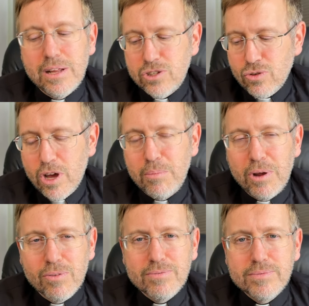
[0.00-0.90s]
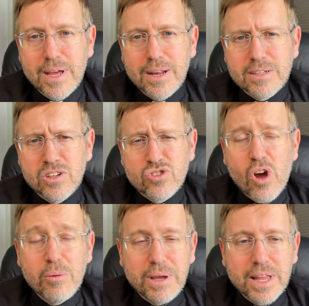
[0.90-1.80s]
astronomy or had an
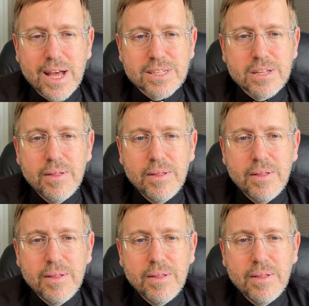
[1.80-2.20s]
astronomy class.